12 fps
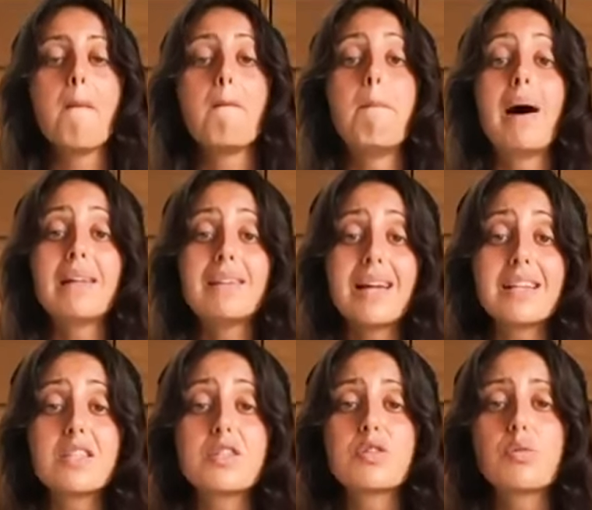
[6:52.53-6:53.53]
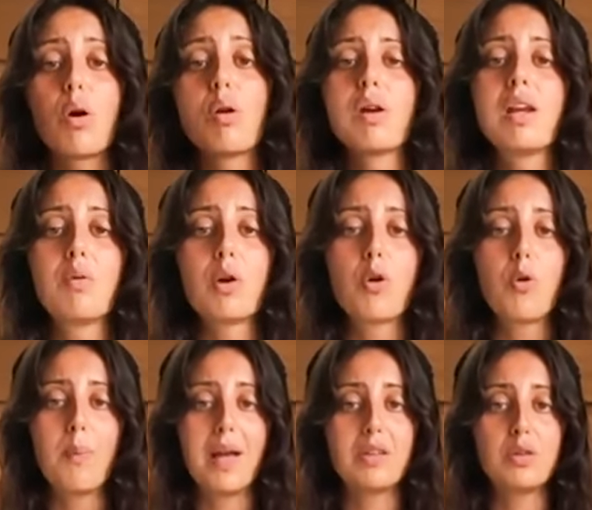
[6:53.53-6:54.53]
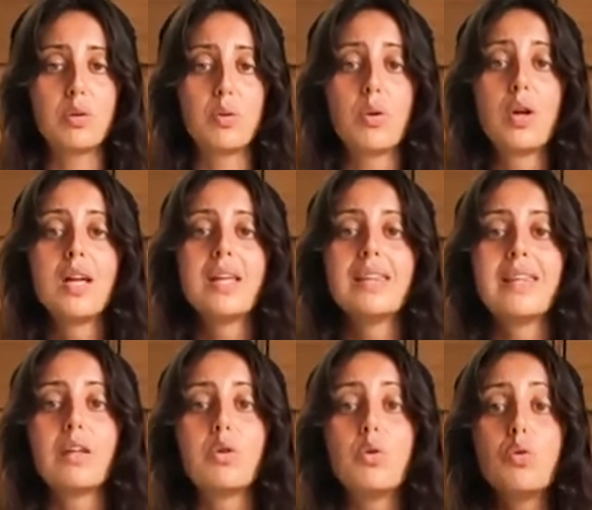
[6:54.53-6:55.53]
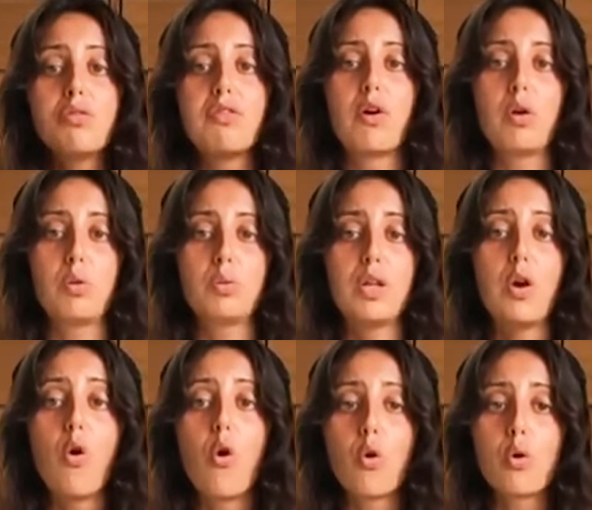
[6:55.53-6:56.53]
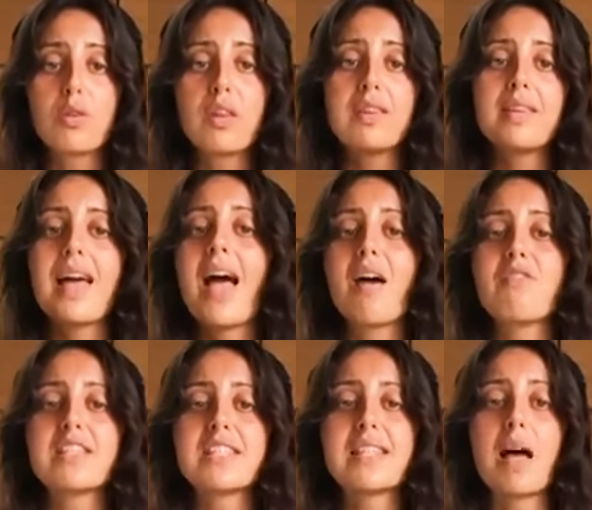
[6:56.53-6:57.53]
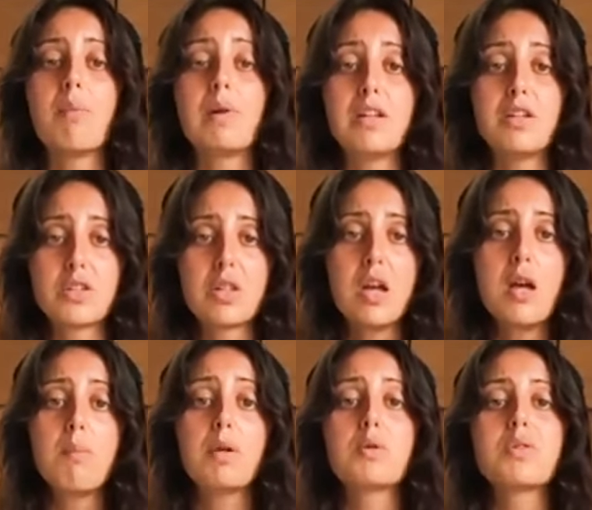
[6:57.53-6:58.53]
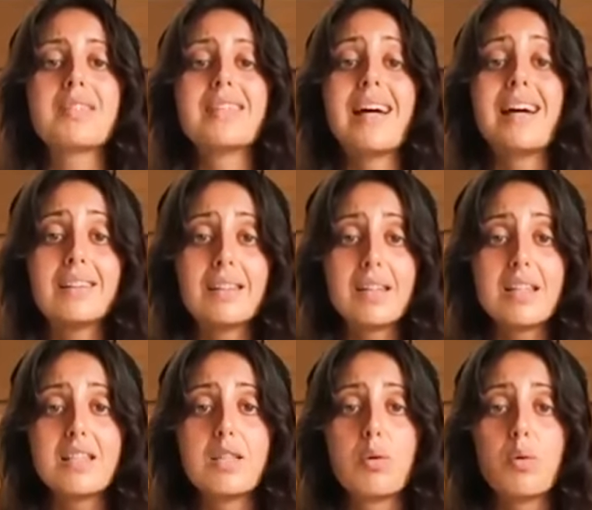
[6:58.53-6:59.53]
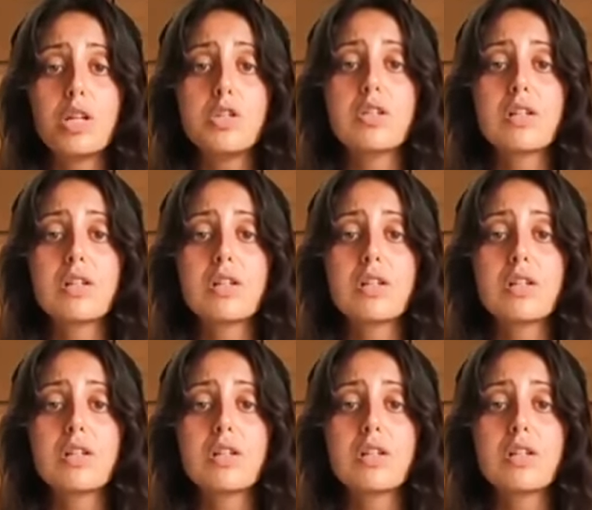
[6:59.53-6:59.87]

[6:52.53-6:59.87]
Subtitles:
but I strongly recommend you that you follow the order that I have established, because that is the original